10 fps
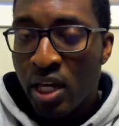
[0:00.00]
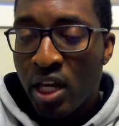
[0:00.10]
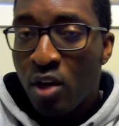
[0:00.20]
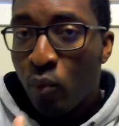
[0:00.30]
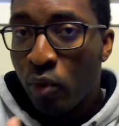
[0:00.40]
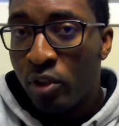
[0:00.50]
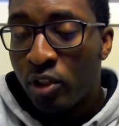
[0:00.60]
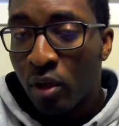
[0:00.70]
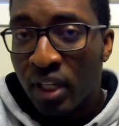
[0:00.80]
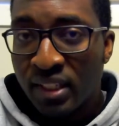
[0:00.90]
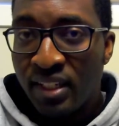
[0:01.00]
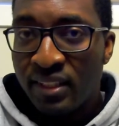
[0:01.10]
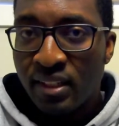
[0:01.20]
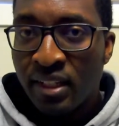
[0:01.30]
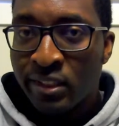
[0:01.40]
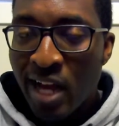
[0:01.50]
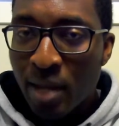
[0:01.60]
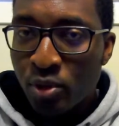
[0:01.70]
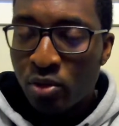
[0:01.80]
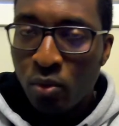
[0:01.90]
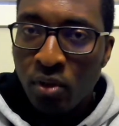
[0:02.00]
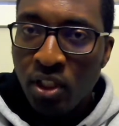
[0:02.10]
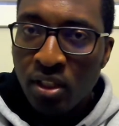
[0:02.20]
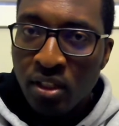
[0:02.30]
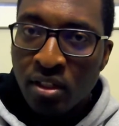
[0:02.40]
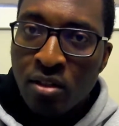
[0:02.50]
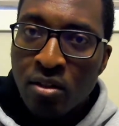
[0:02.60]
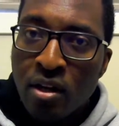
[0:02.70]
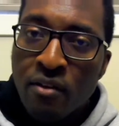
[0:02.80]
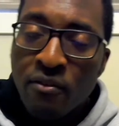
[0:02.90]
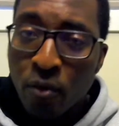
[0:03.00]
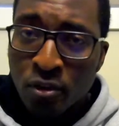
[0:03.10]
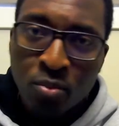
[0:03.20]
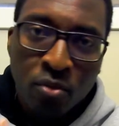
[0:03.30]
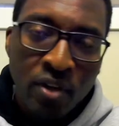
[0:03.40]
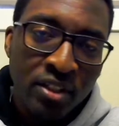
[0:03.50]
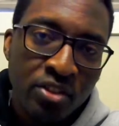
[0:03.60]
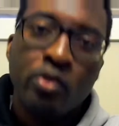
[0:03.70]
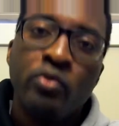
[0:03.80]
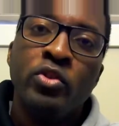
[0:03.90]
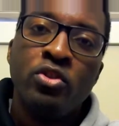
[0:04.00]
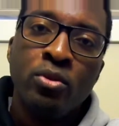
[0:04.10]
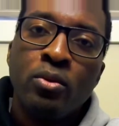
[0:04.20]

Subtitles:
We only collect data that is absolutely needed for us to provide a service to you.